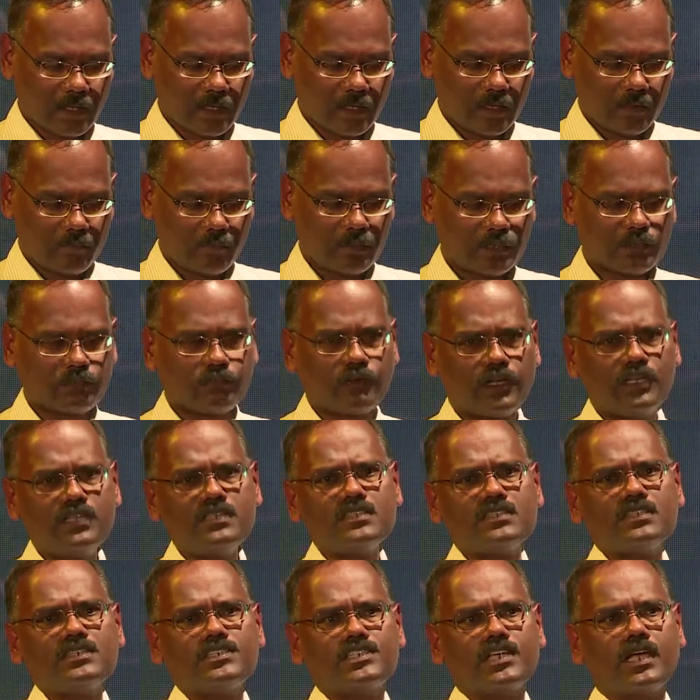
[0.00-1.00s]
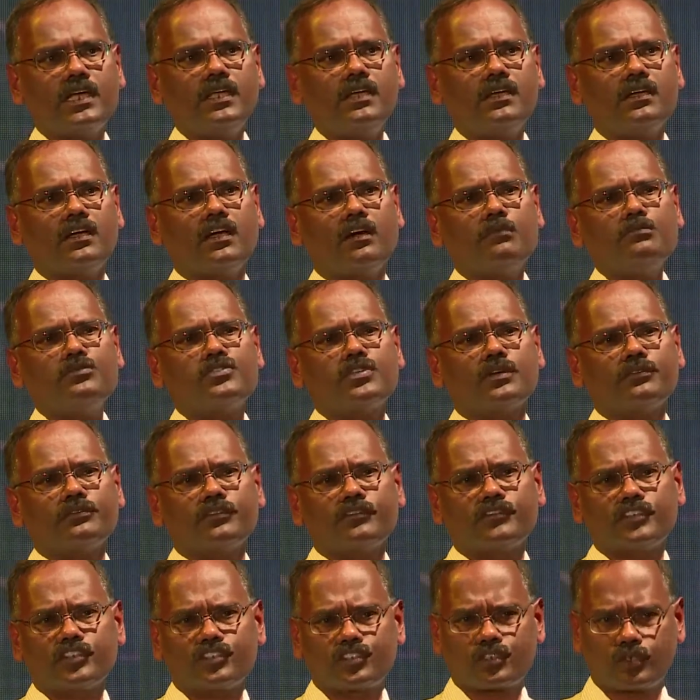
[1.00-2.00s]
But once a child comes out
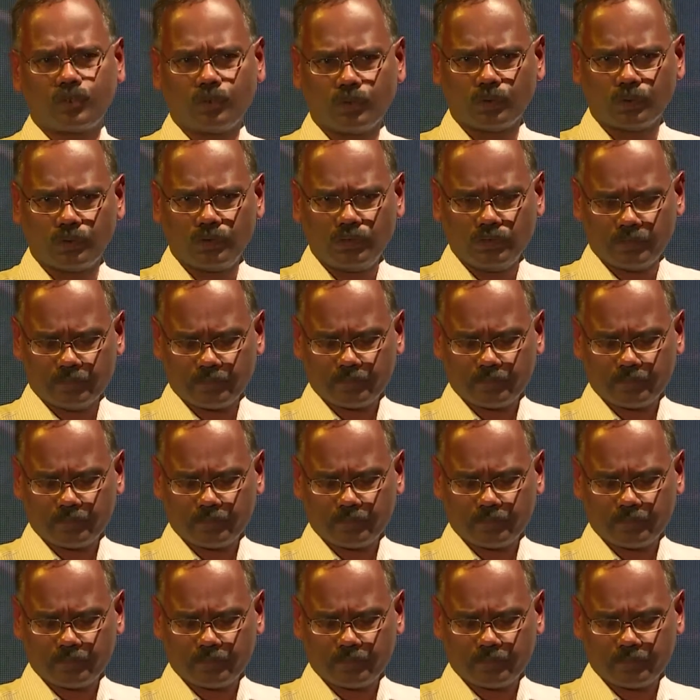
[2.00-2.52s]
of the school,